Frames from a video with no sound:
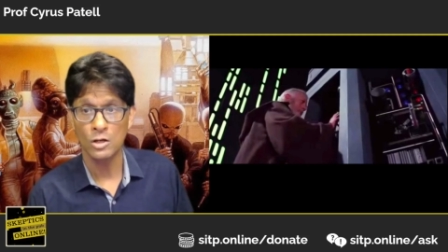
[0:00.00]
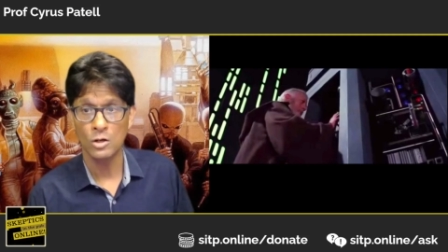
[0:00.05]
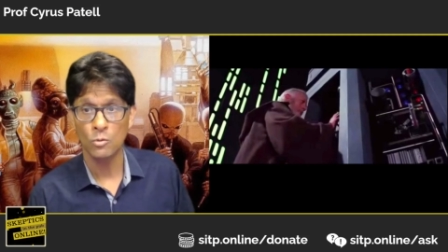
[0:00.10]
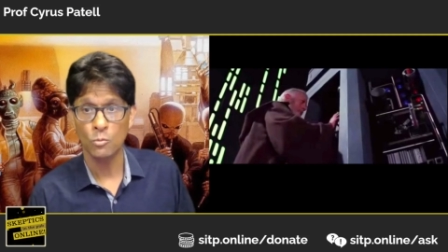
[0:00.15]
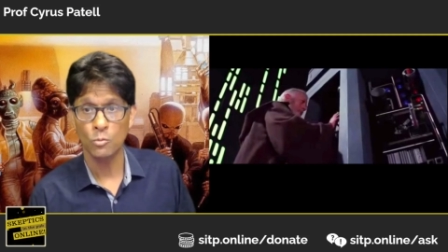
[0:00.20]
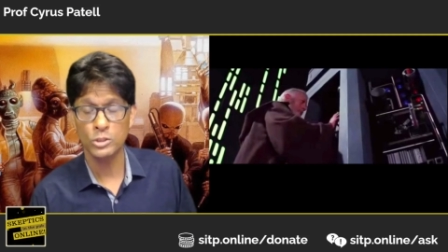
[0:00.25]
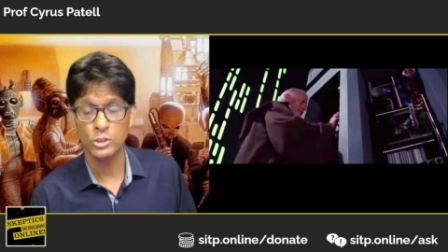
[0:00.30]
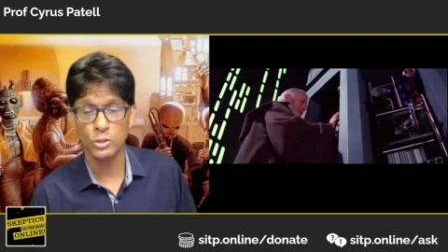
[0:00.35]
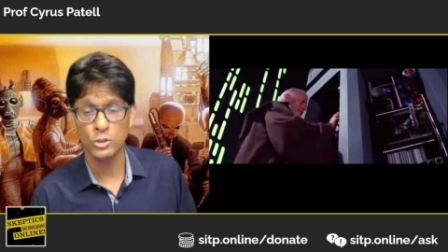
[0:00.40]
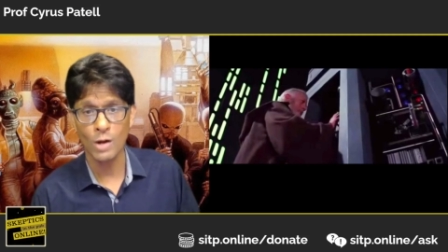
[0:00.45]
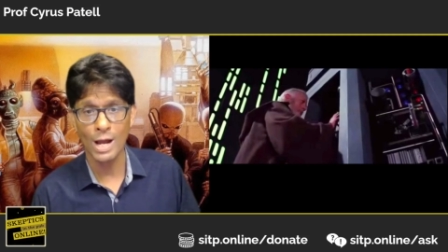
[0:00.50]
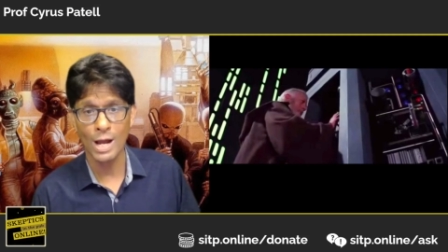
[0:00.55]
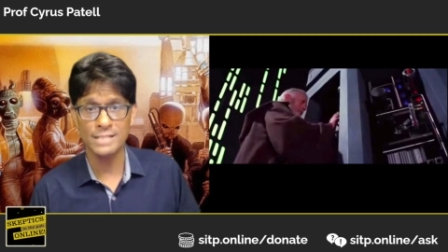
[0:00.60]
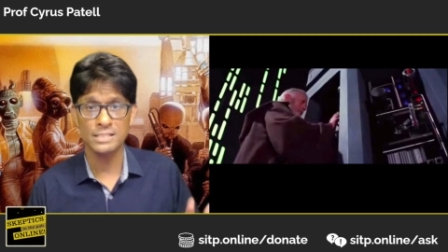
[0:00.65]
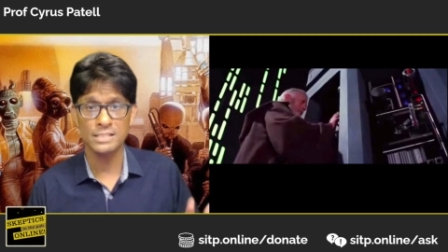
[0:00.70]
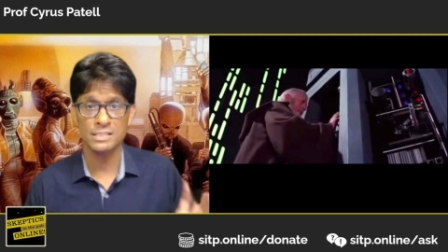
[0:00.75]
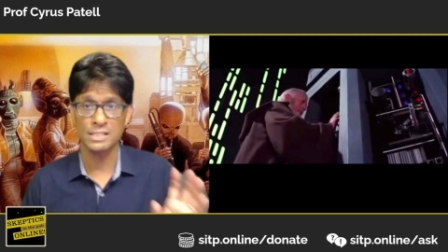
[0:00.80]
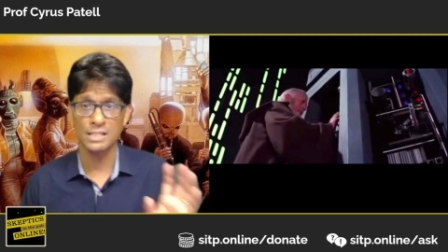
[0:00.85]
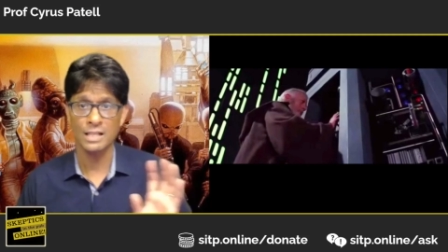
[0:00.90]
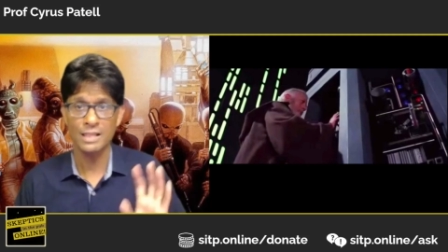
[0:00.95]
which
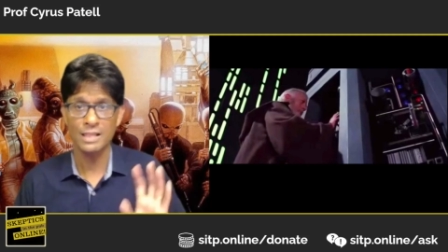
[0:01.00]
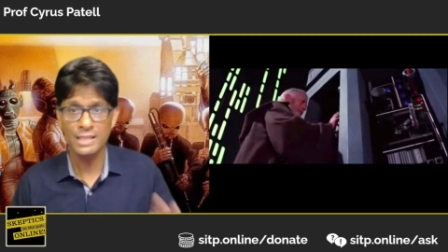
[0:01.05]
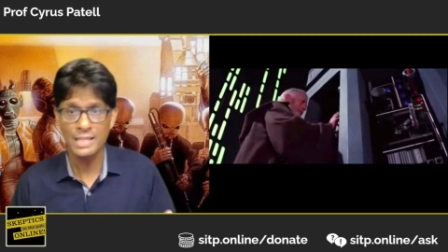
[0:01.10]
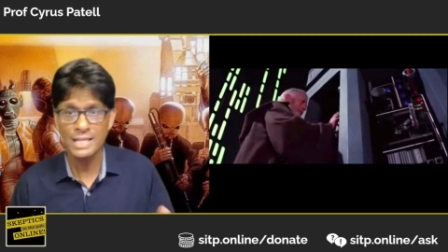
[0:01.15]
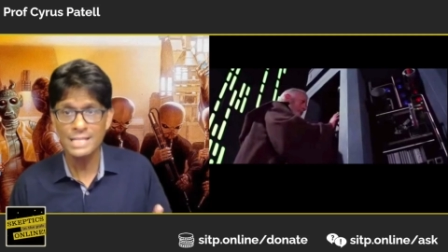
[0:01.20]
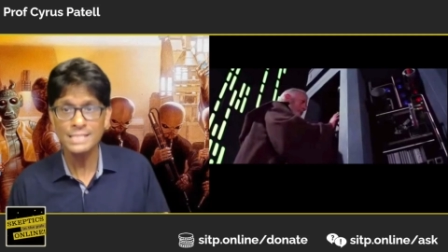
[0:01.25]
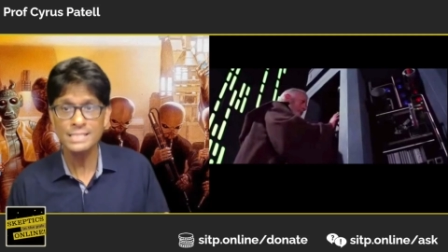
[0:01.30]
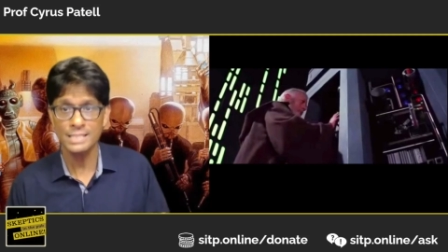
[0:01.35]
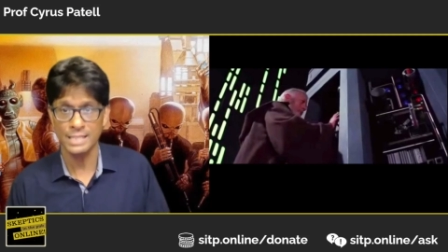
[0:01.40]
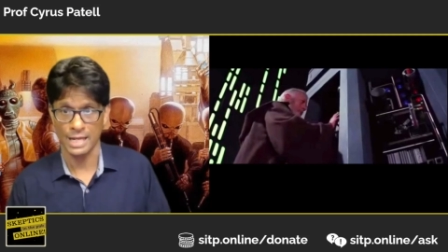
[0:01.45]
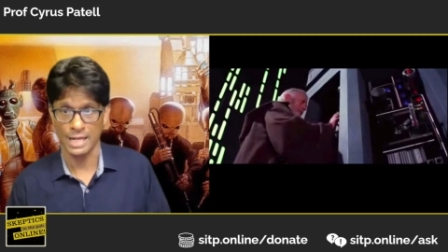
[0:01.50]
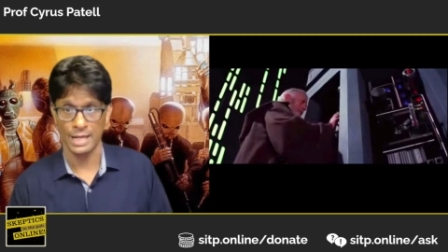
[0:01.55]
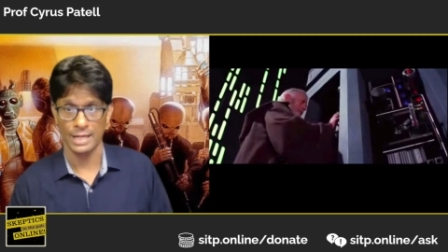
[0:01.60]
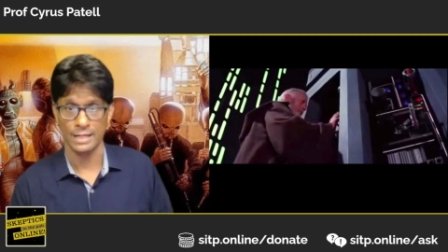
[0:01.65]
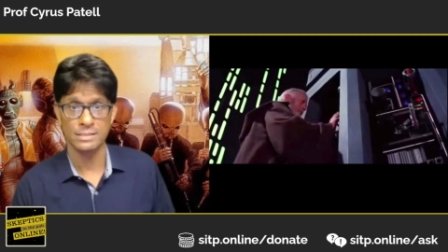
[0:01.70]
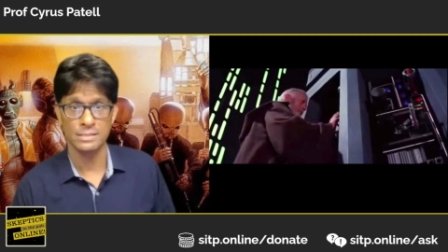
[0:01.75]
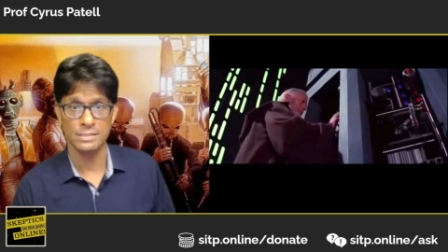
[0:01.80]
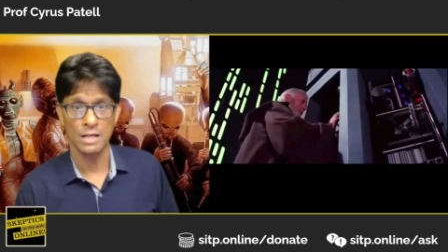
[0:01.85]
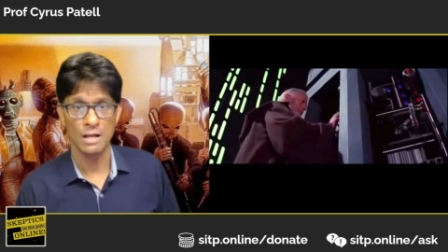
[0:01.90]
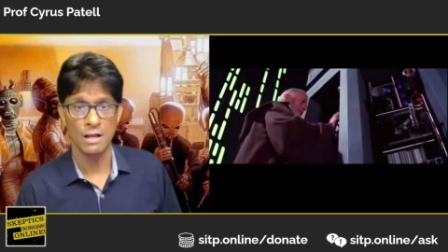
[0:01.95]
arises in this
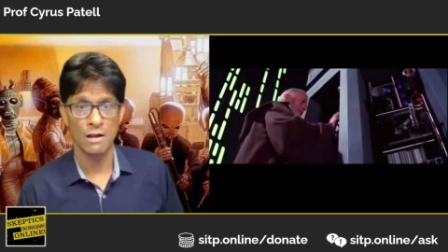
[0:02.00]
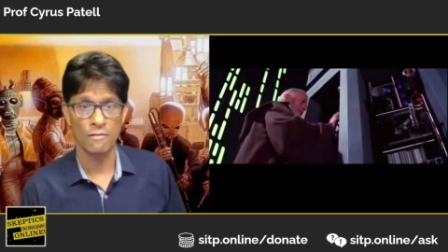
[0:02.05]
case